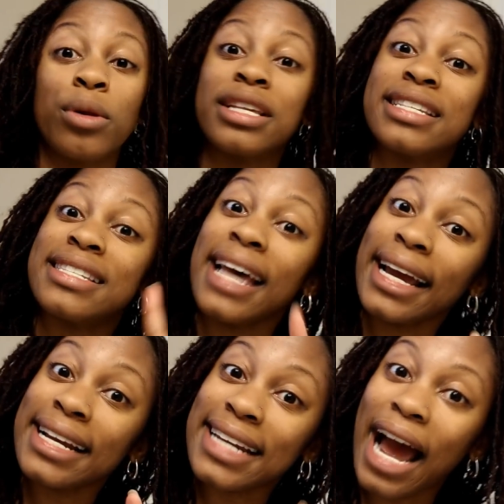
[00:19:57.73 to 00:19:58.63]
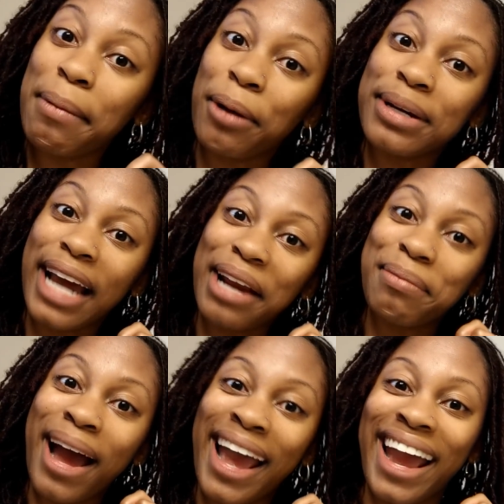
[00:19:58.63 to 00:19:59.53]
Well, the second time I
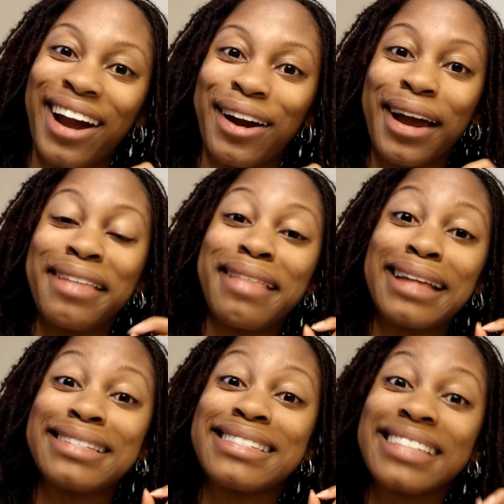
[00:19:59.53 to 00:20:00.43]
retightened my hair, that